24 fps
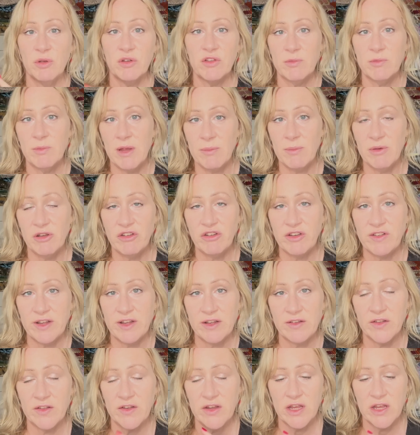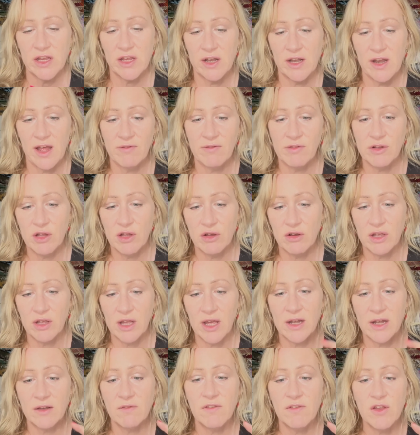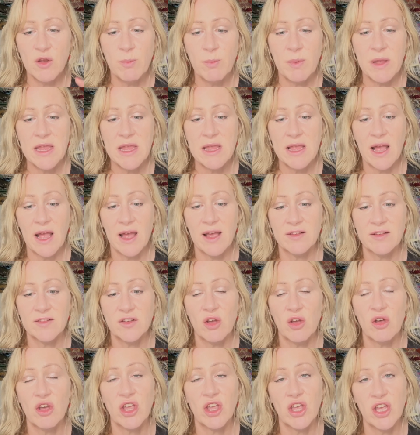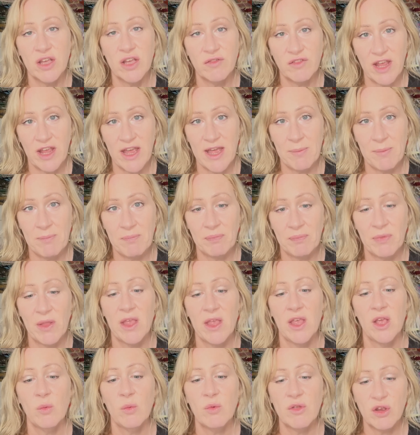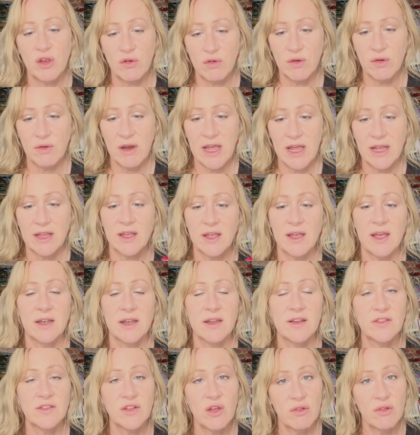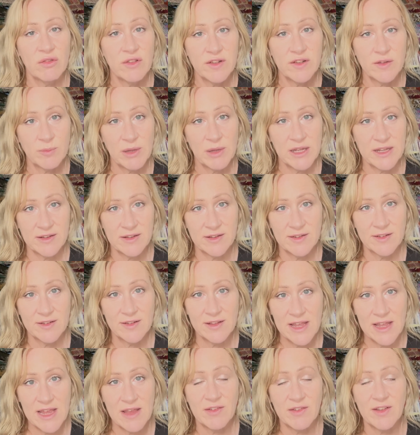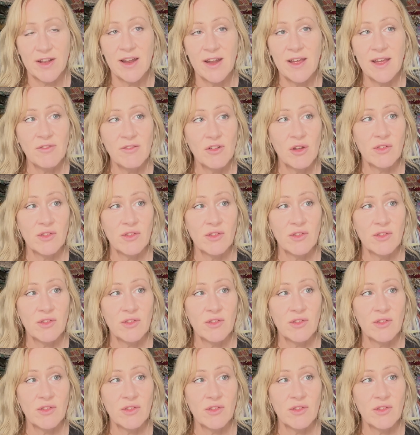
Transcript: some images in so you can have a look. And view B has got a curved hem with a crew neck and it's got the split sleeves, and I've not